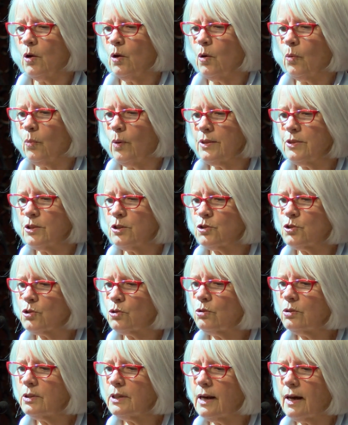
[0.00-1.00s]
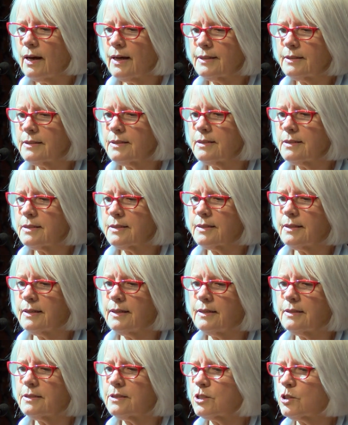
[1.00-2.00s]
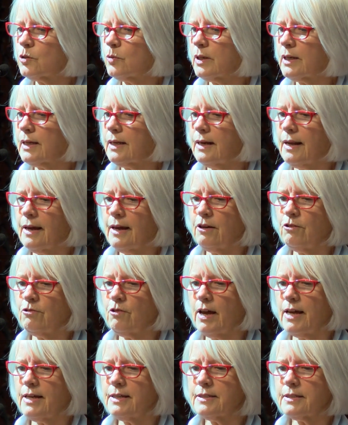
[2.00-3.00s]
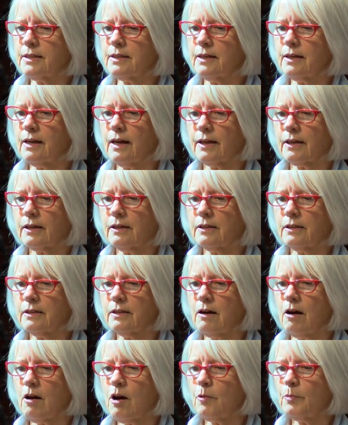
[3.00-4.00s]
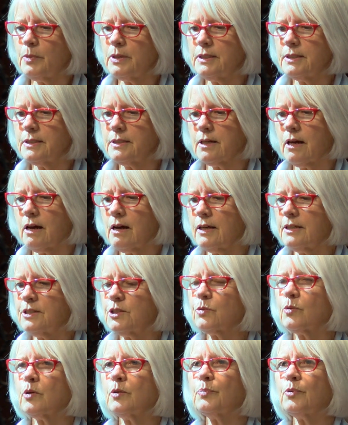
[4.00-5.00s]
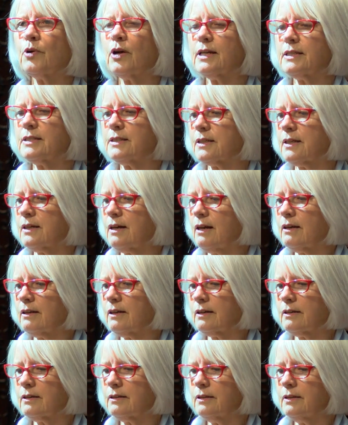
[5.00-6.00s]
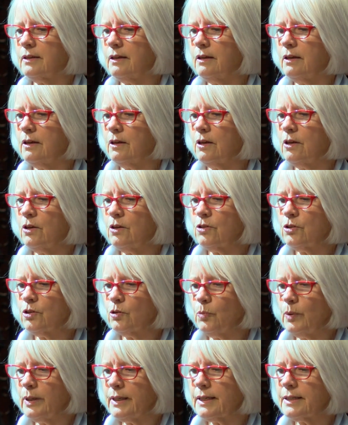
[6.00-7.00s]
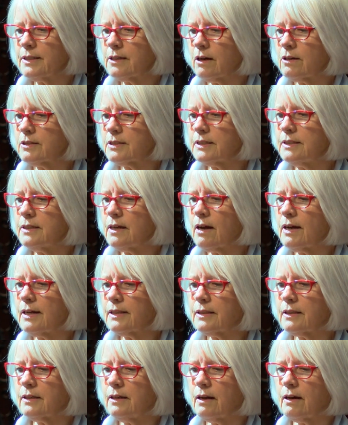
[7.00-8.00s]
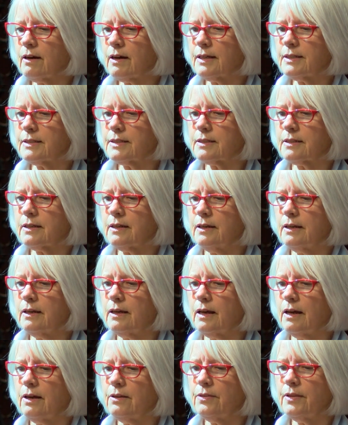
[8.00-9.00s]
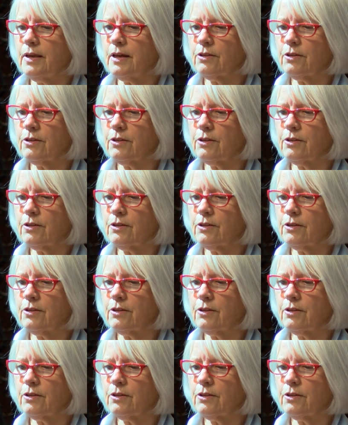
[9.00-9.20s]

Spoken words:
When the dawn lightens things to a clay red, like a garment dyed to a brighter colour, the wicked are denied the light, and their